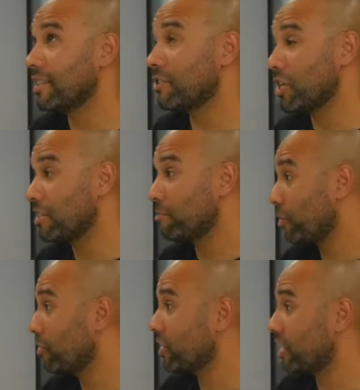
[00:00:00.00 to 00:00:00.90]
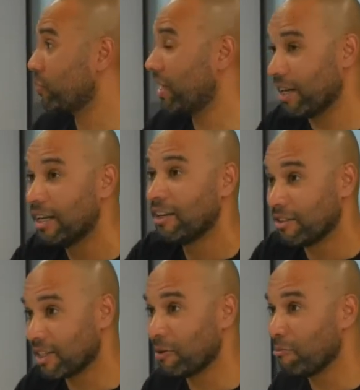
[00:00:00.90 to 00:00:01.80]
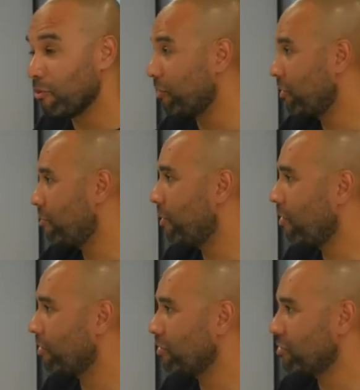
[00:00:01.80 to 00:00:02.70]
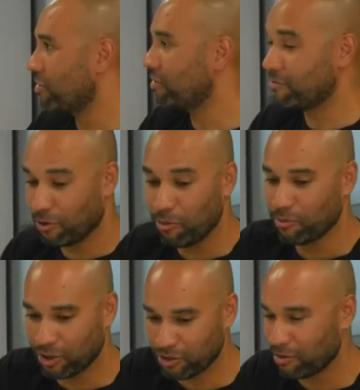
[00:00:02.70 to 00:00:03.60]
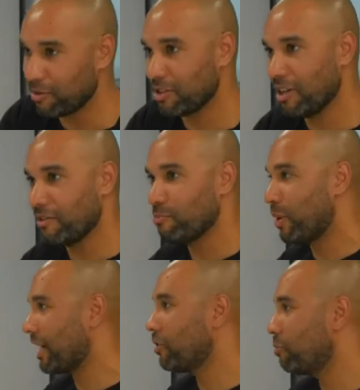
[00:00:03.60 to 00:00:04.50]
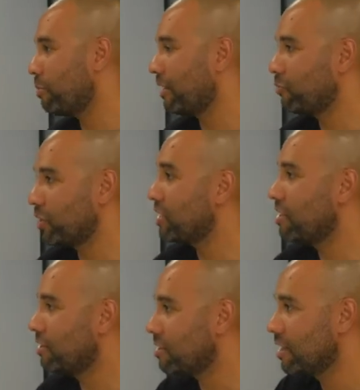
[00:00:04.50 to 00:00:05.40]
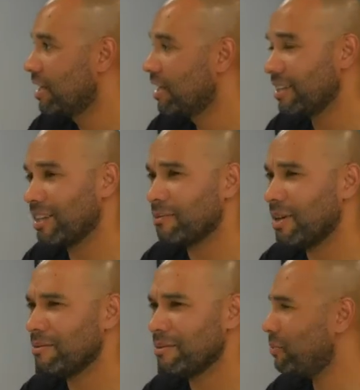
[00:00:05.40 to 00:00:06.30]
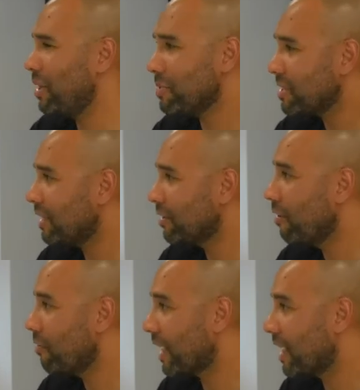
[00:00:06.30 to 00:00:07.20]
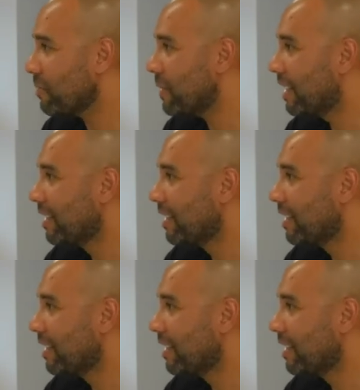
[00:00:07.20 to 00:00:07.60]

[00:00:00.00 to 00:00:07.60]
change a process where there's now a monthly report goes through from customer service back up about returns. You're like, why was that not a thing anyway?